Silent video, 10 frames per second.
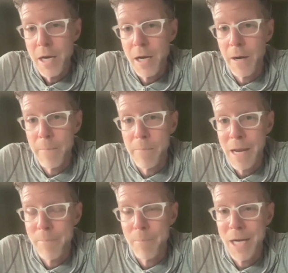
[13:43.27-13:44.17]

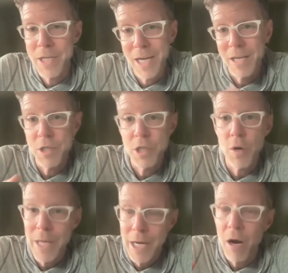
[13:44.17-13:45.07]
And by kind of
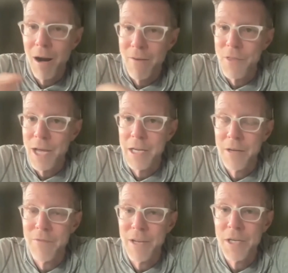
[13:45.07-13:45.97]
choking off that
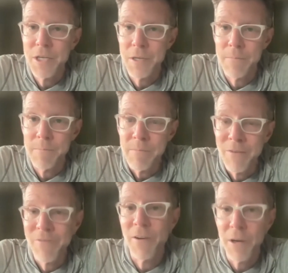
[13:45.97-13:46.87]
innovation
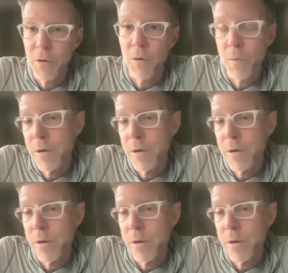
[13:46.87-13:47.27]
funnel,